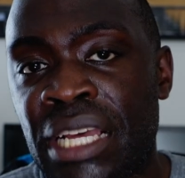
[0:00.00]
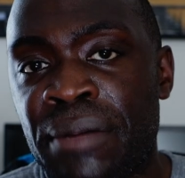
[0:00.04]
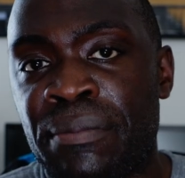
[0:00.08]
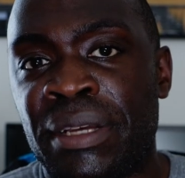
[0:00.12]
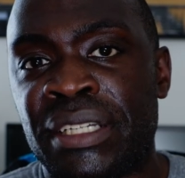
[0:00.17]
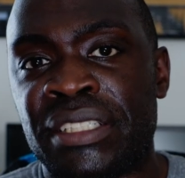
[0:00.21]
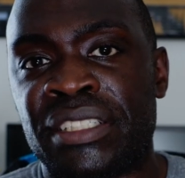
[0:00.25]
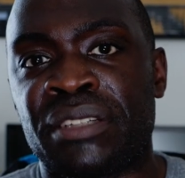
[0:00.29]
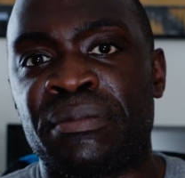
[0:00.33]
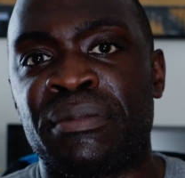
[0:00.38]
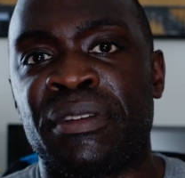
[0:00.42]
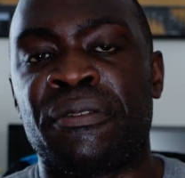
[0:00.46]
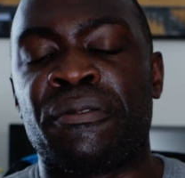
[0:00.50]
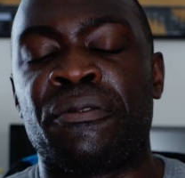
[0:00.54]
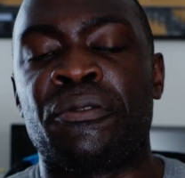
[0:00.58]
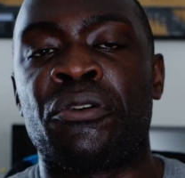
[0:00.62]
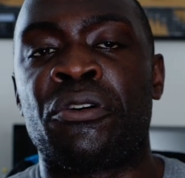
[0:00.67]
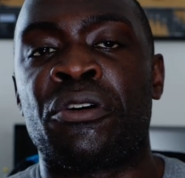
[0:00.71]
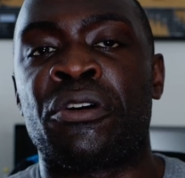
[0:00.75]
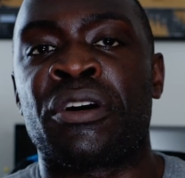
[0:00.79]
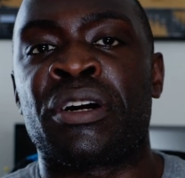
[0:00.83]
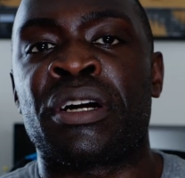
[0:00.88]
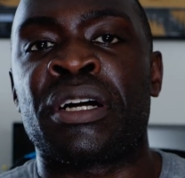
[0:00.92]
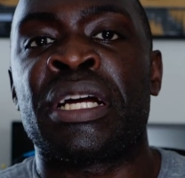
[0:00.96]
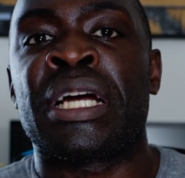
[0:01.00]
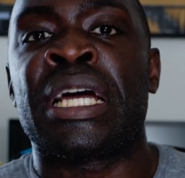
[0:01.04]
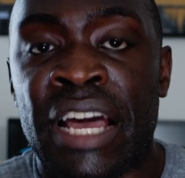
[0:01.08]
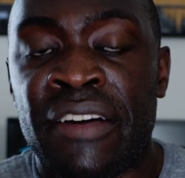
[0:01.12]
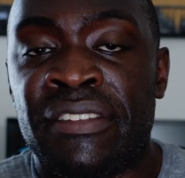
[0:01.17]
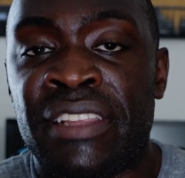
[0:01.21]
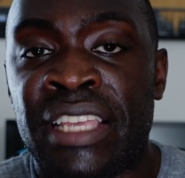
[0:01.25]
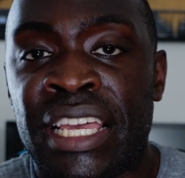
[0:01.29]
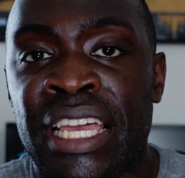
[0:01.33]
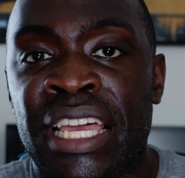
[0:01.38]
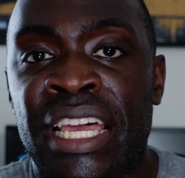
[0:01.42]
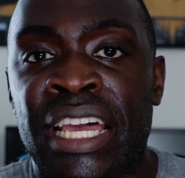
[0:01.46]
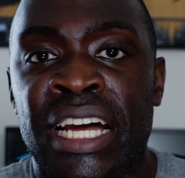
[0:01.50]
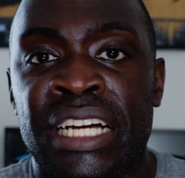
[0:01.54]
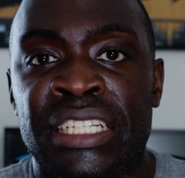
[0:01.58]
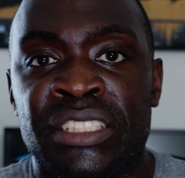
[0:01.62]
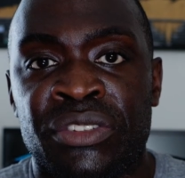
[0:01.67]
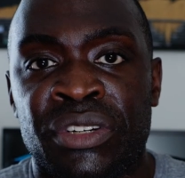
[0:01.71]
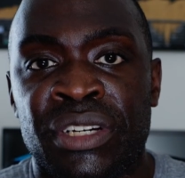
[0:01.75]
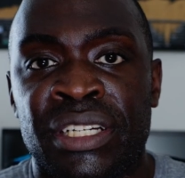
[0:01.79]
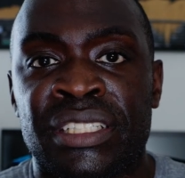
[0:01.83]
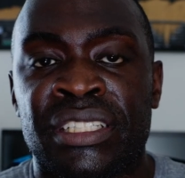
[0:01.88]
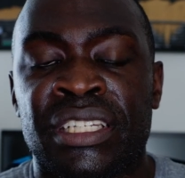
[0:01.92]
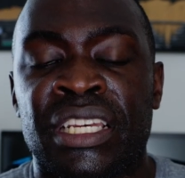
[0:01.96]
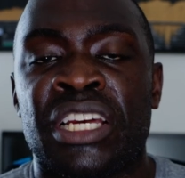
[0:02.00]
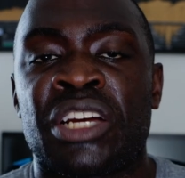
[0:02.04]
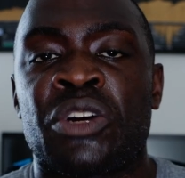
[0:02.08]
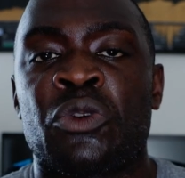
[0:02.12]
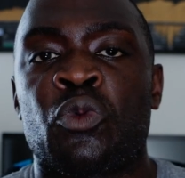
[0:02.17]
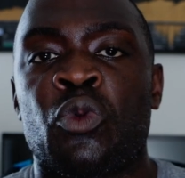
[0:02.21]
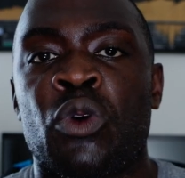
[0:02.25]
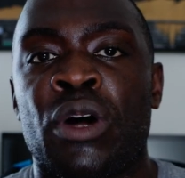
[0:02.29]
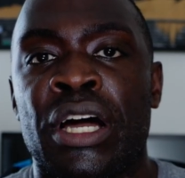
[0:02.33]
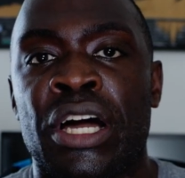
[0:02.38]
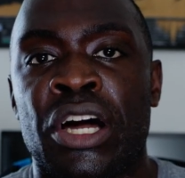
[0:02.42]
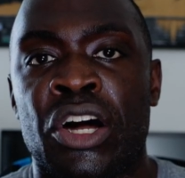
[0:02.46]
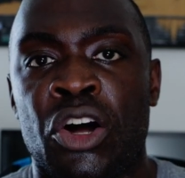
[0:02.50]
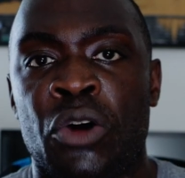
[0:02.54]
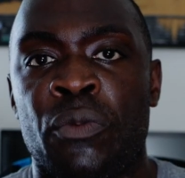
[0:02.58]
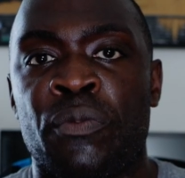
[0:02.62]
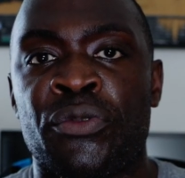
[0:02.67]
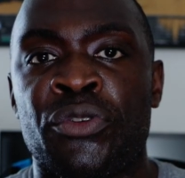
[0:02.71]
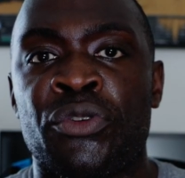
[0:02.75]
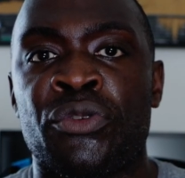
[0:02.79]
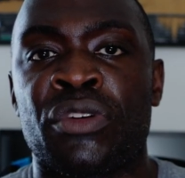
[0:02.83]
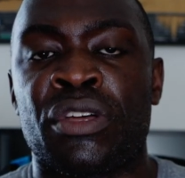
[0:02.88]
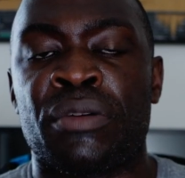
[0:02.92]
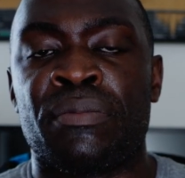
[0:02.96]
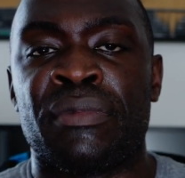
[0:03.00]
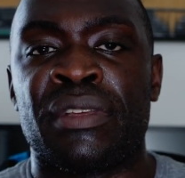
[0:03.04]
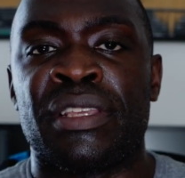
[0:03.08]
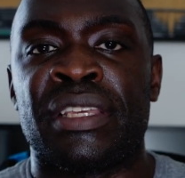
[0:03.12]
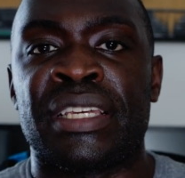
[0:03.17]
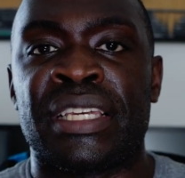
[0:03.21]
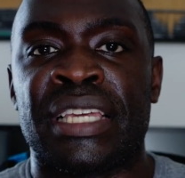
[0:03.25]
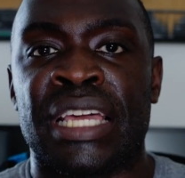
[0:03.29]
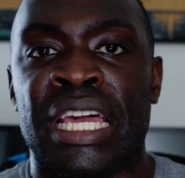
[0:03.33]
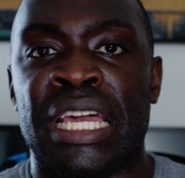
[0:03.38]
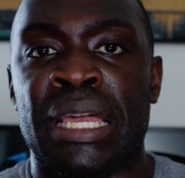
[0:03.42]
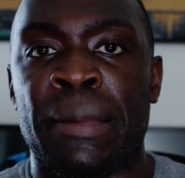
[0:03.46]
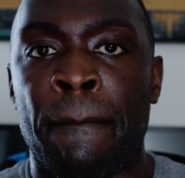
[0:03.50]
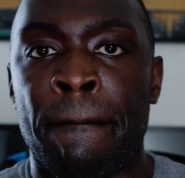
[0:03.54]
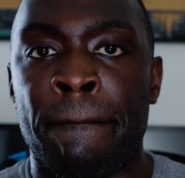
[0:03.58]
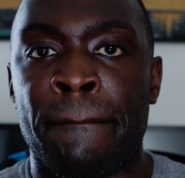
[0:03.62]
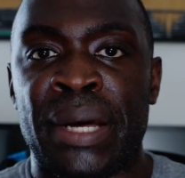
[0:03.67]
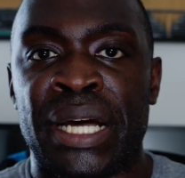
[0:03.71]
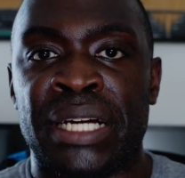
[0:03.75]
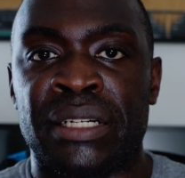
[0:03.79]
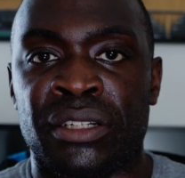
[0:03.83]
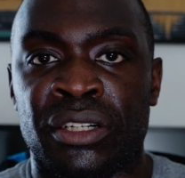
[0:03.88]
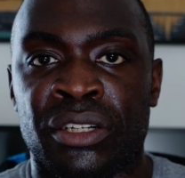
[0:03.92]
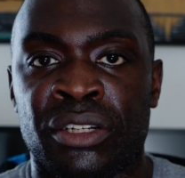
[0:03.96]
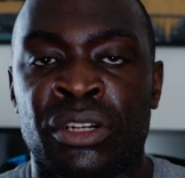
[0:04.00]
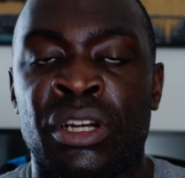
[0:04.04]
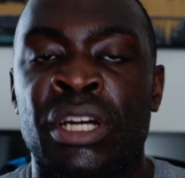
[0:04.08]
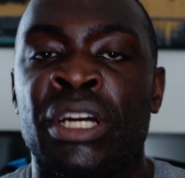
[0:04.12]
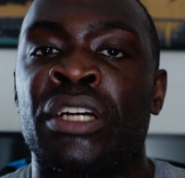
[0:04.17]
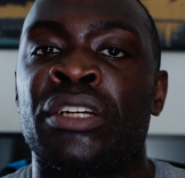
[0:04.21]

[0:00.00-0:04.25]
I mentioned before, having an AI translator will help you communicate better.